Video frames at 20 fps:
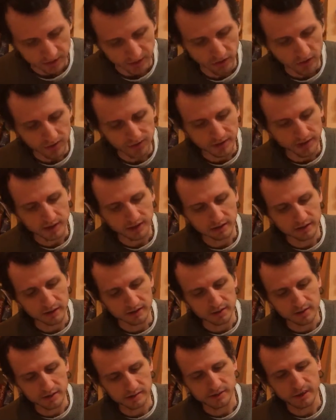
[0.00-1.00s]
O Narada,
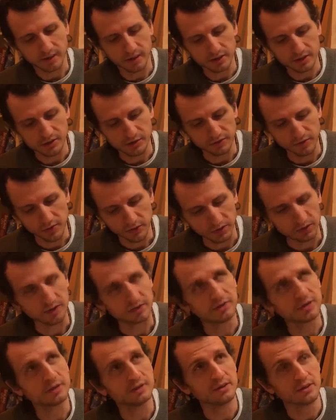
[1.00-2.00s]
this science of
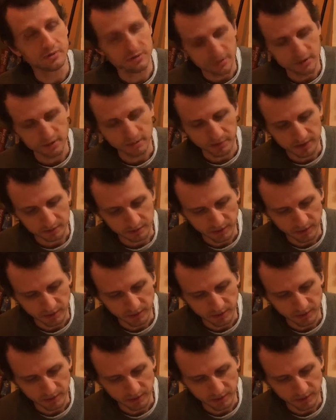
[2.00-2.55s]
God, Srimad